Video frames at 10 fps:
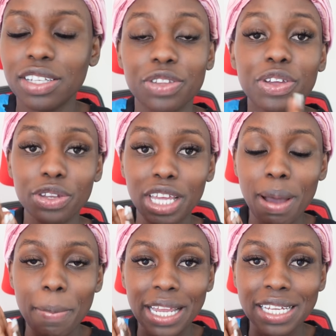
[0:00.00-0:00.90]
So the good thing
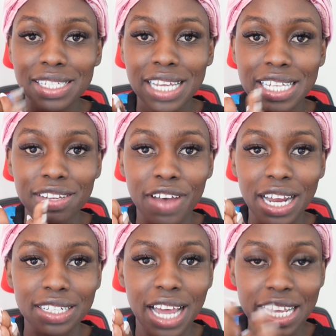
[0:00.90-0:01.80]
about Pelican State is the
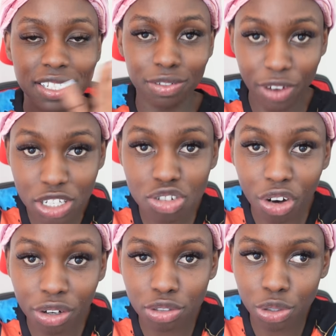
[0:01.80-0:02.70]
fact that it's a
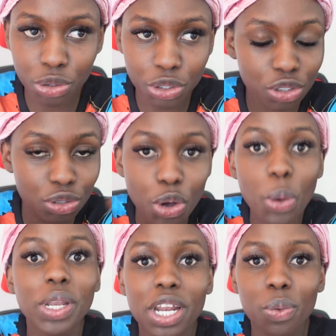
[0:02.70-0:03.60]
restaurant. So you can just go
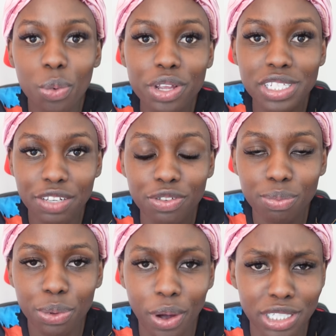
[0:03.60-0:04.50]
in and order seafood
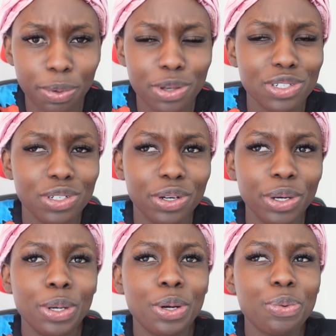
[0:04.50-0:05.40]
boil as opposed to
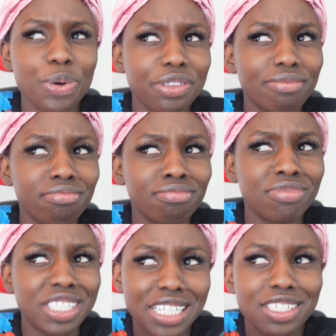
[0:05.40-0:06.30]

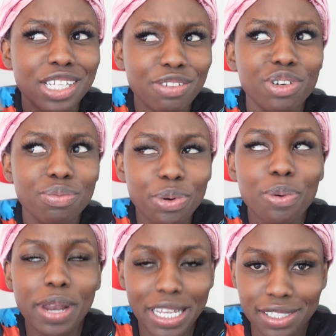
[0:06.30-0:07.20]
with these seafood
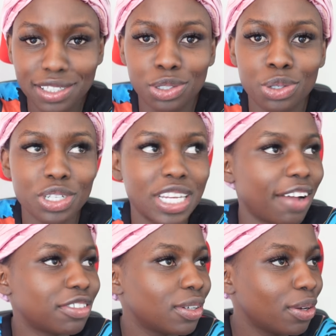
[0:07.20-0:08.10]
boil places, you usually
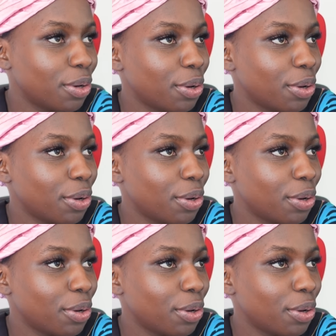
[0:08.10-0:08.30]
have to